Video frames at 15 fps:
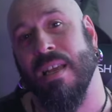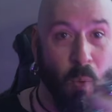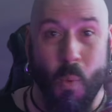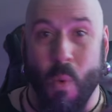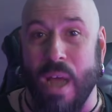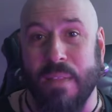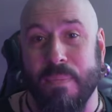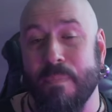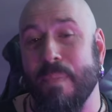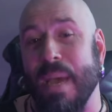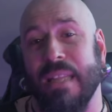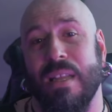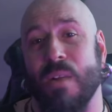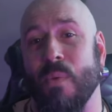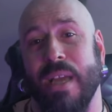What
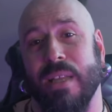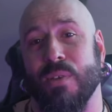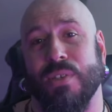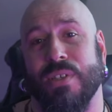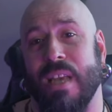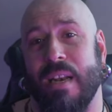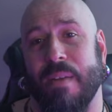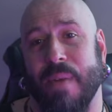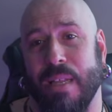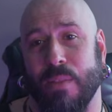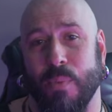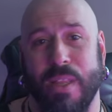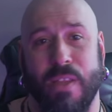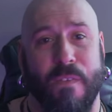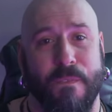better way to
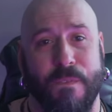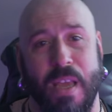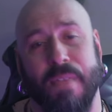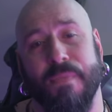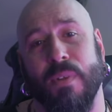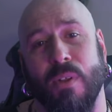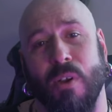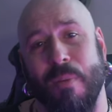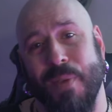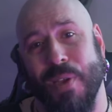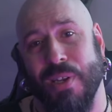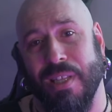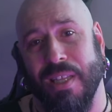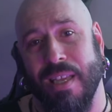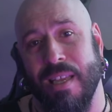celebrate with your faithful
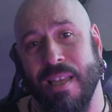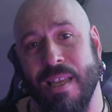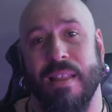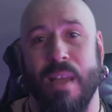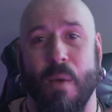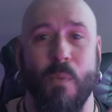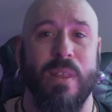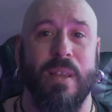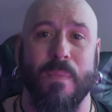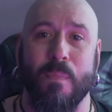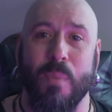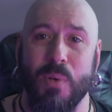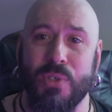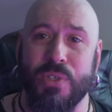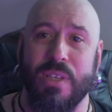community than with a
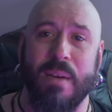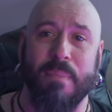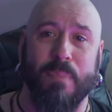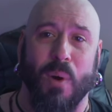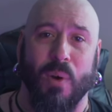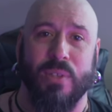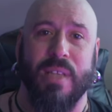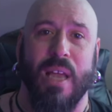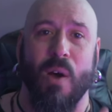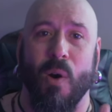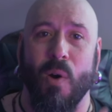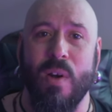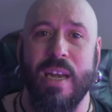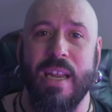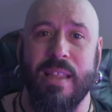booster box that
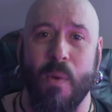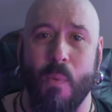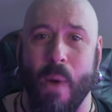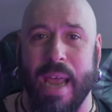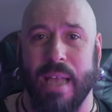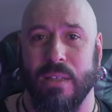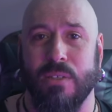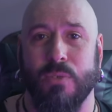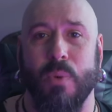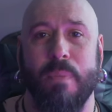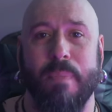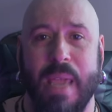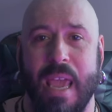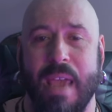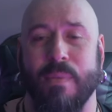only the whales
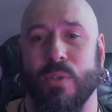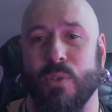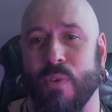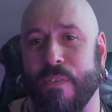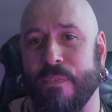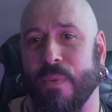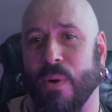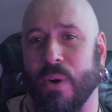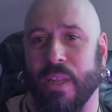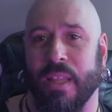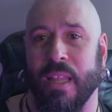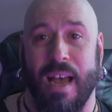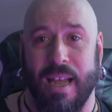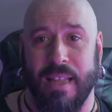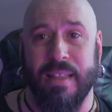would be able to afford?
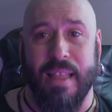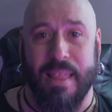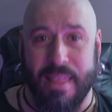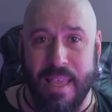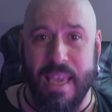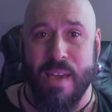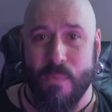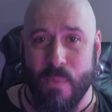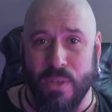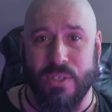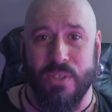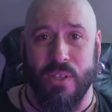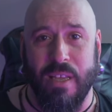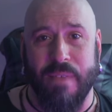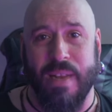And the thing
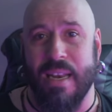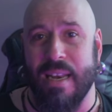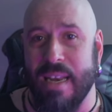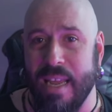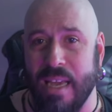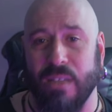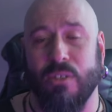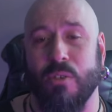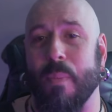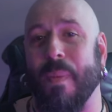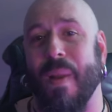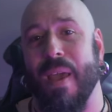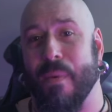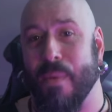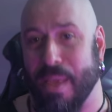was not even legal to
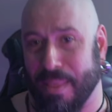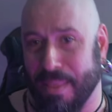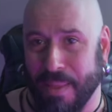play with.